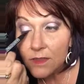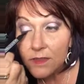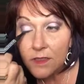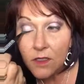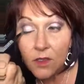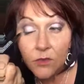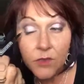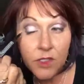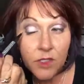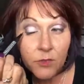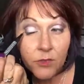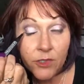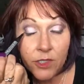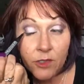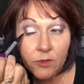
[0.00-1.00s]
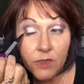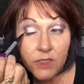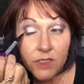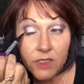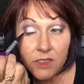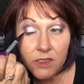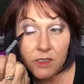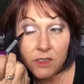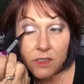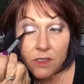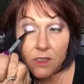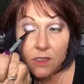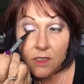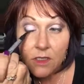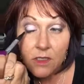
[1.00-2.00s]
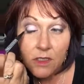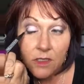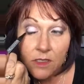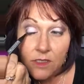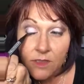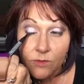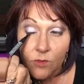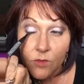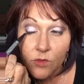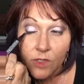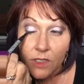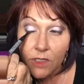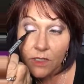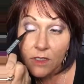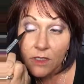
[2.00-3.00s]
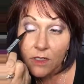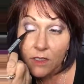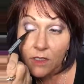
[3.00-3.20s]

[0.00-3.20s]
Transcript: Saw a really pretty one done this morning